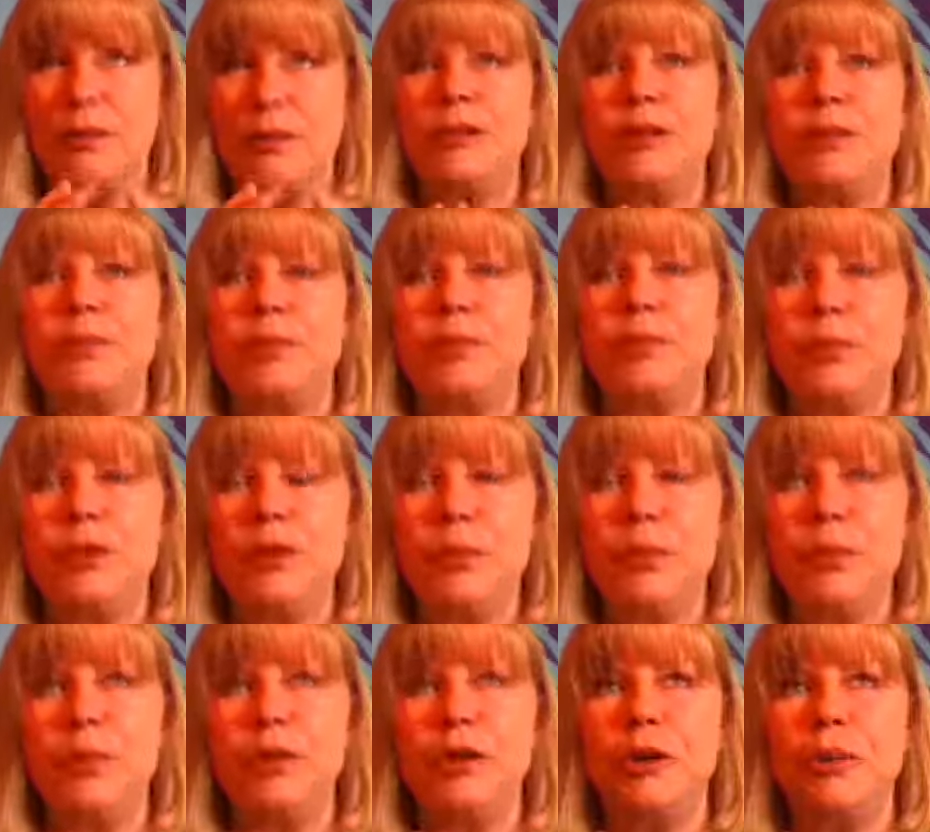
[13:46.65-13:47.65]
the beauty, we
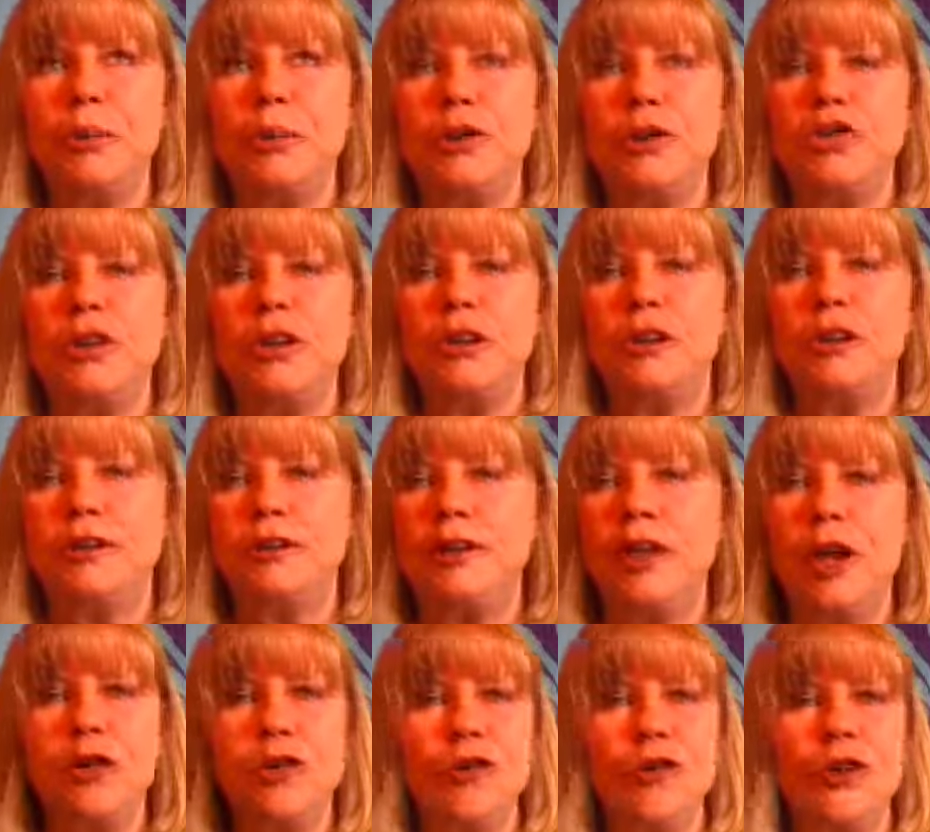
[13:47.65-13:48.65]
wouldn't appreciate the
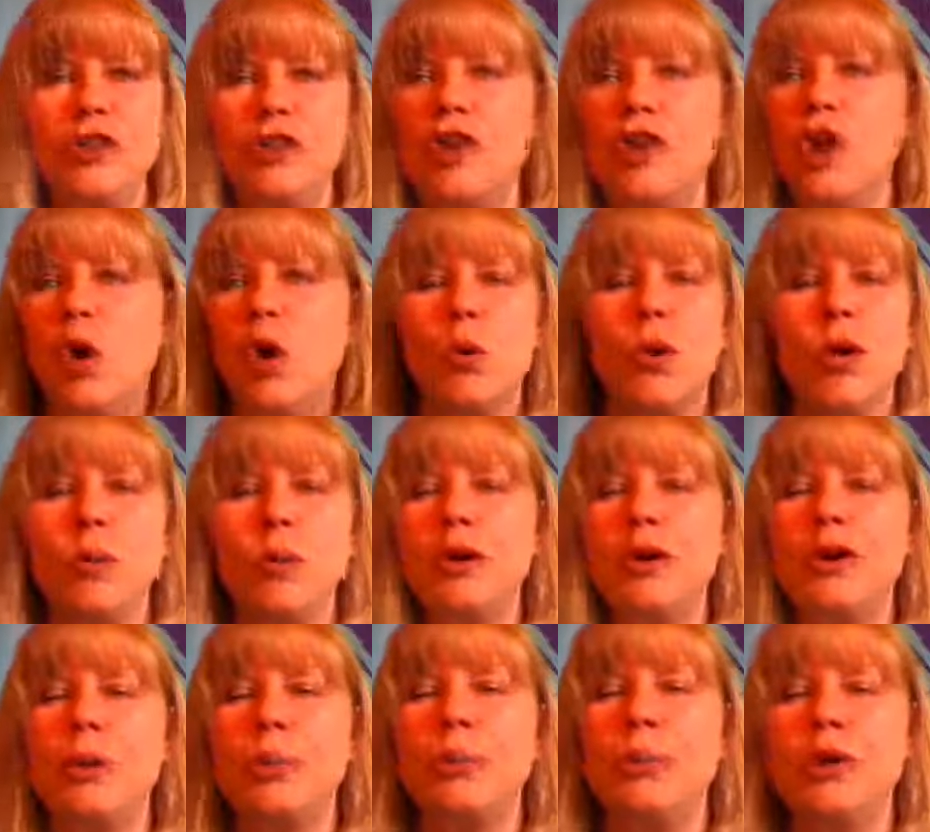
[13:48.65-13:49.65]
tenderness, we
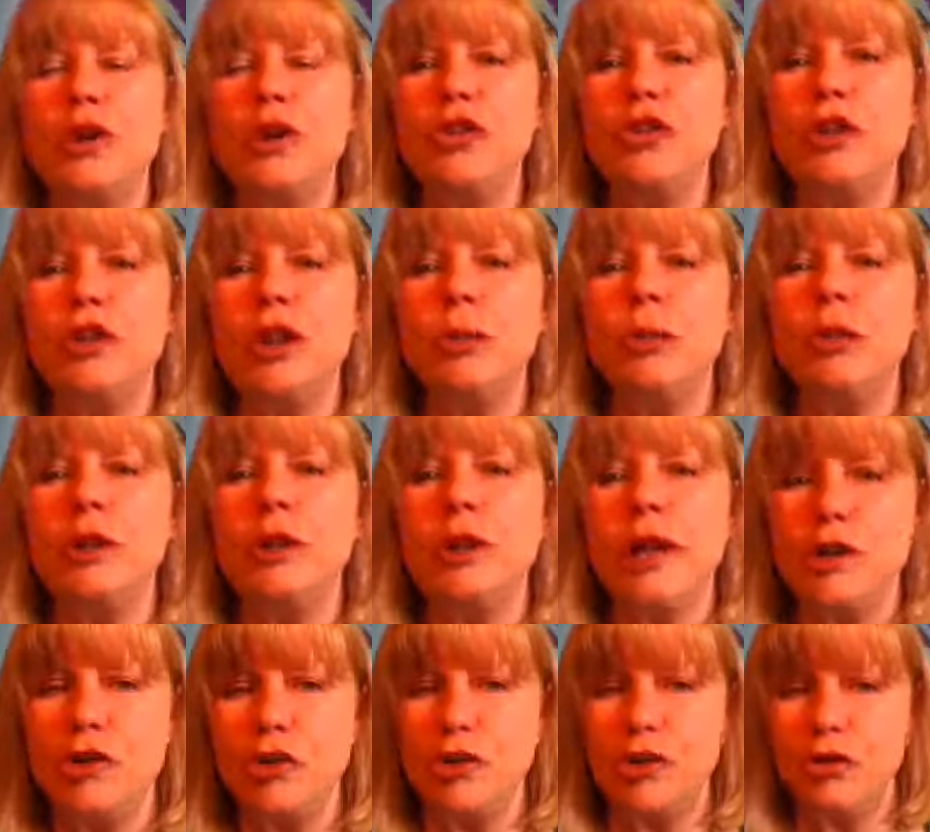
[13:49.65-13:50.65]
wouldn't appreciate
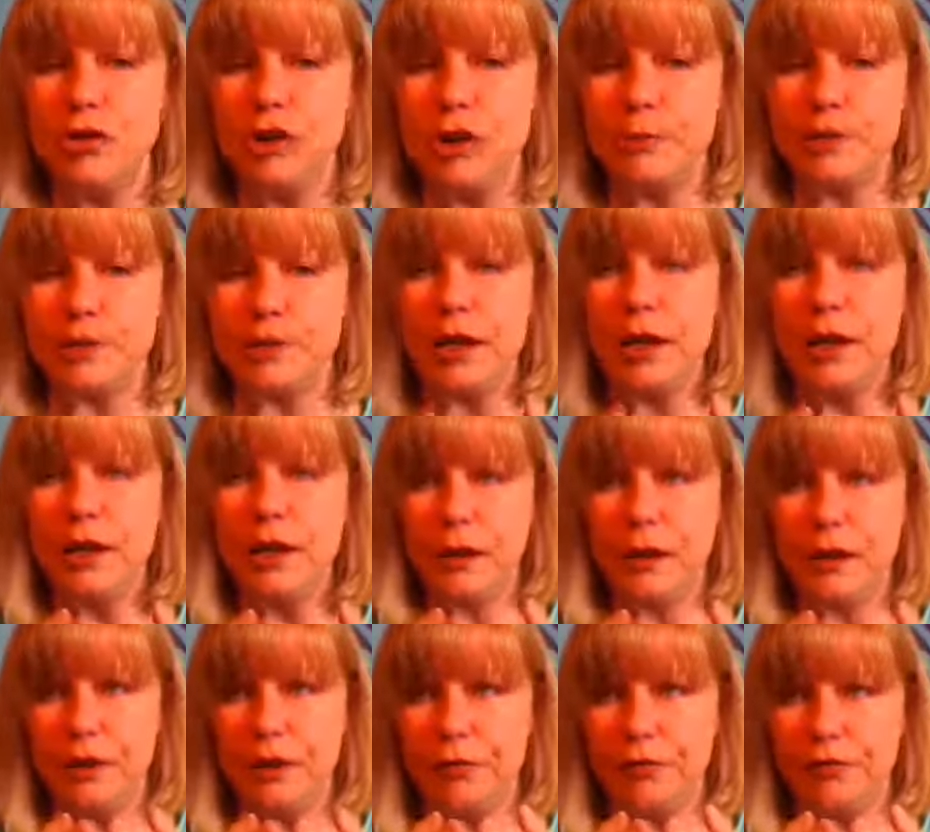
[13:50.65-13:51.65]
relationships
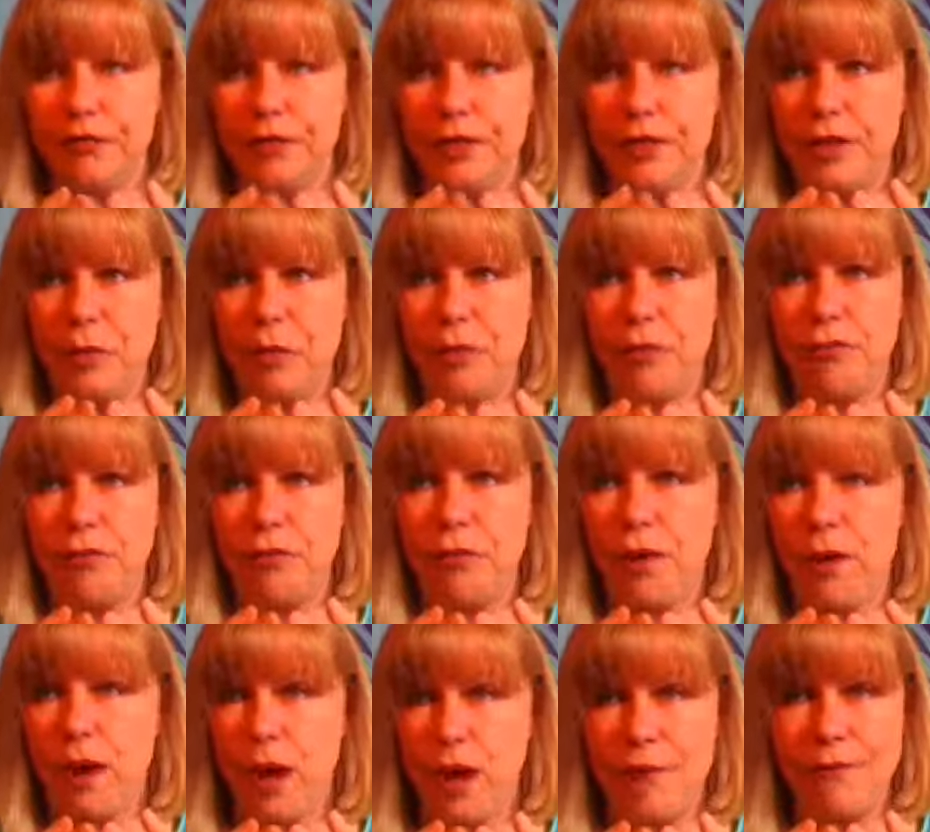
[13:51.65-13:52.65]
if they were
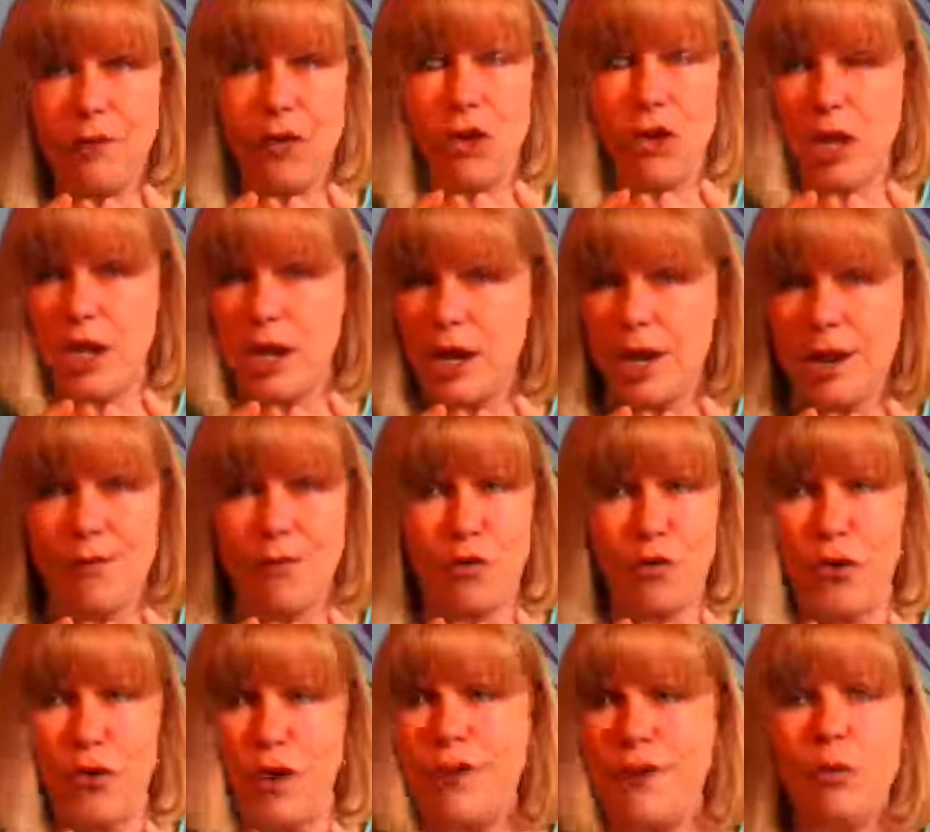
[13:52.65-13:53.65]
forever and ever
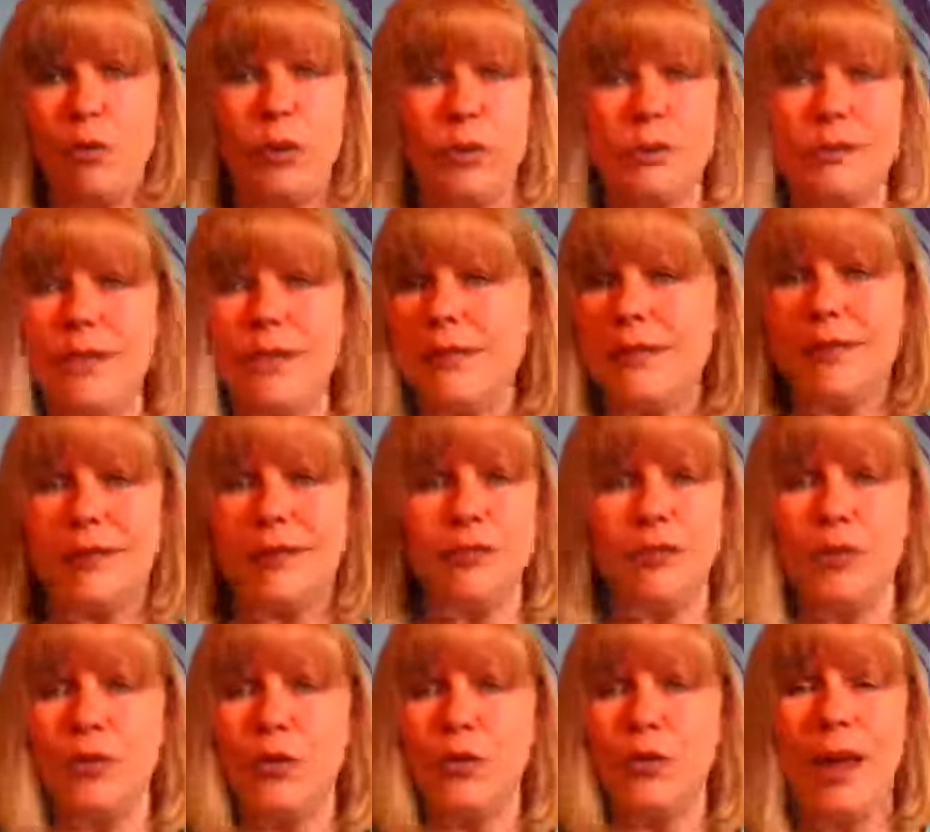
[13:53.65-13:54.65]
and ever. We would take things
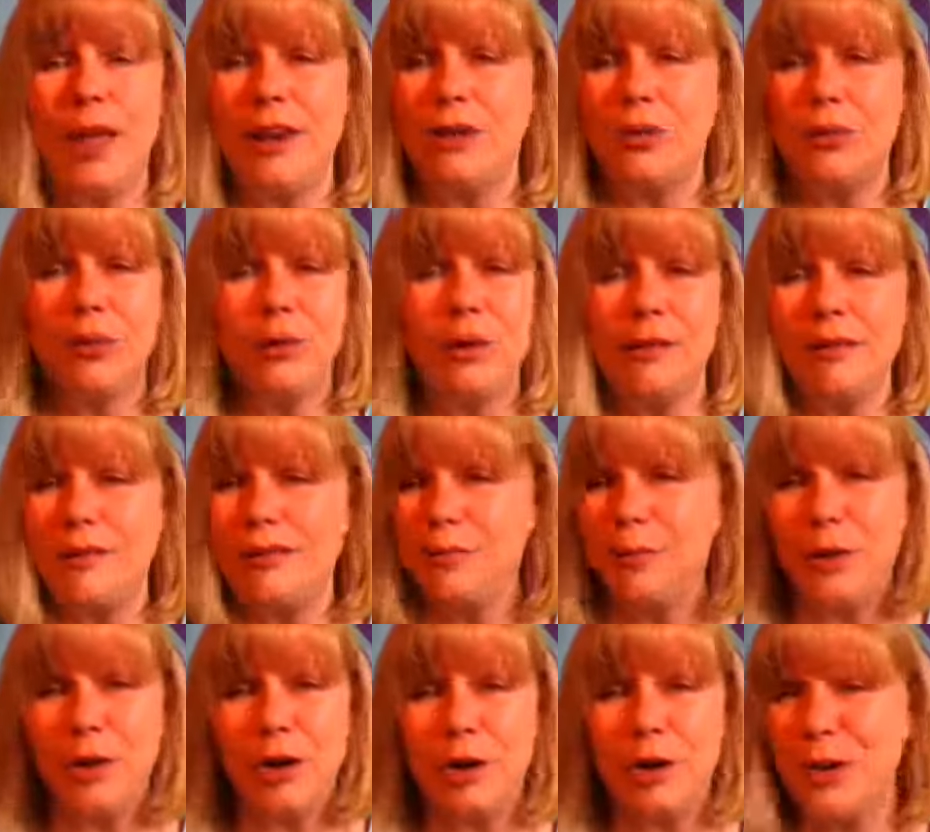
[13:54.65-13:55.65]
for granted. That's
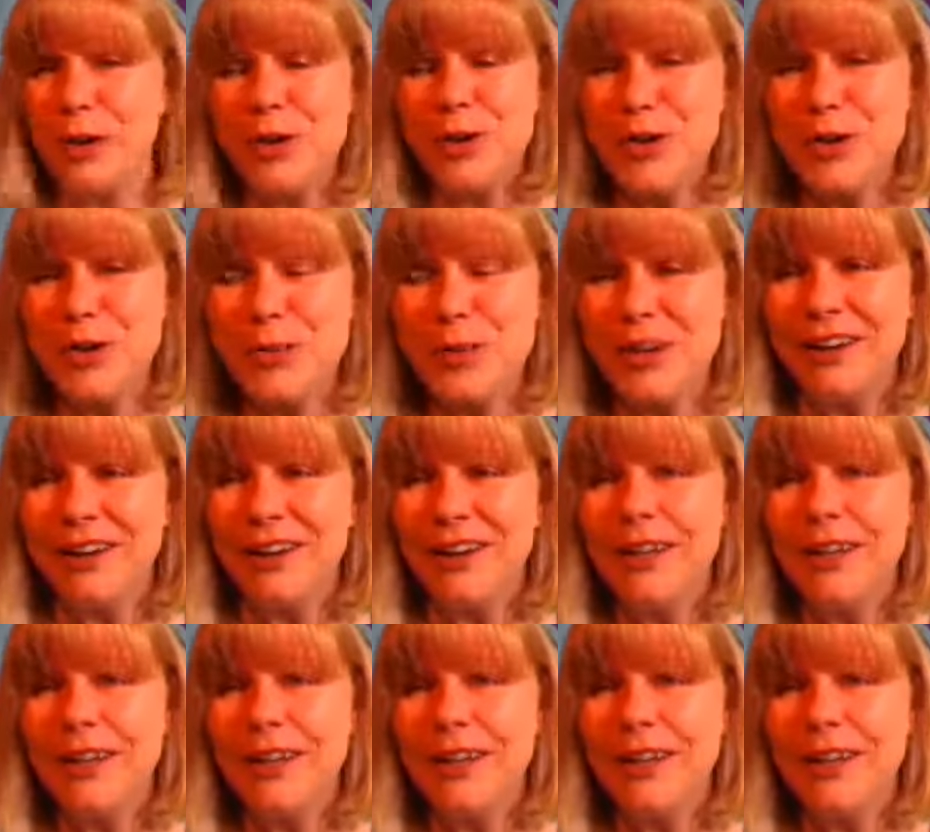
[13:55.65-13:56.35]
part of being human.